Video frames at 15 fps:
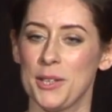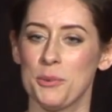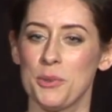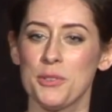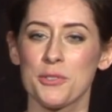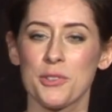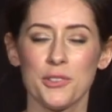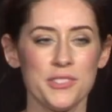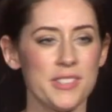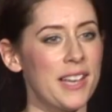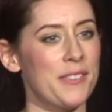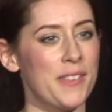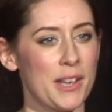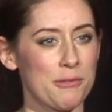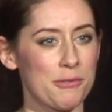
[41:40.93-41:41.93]
would have gone
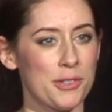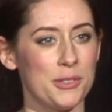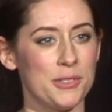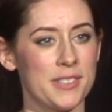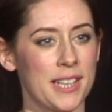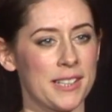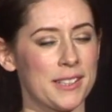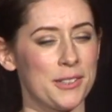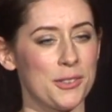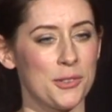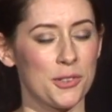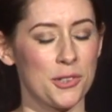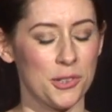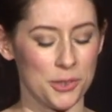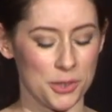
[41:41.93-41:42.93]
down that route had I
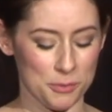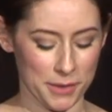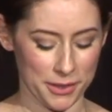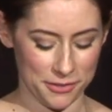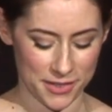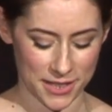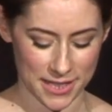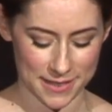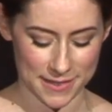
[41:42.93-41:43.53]
not conquered my fear.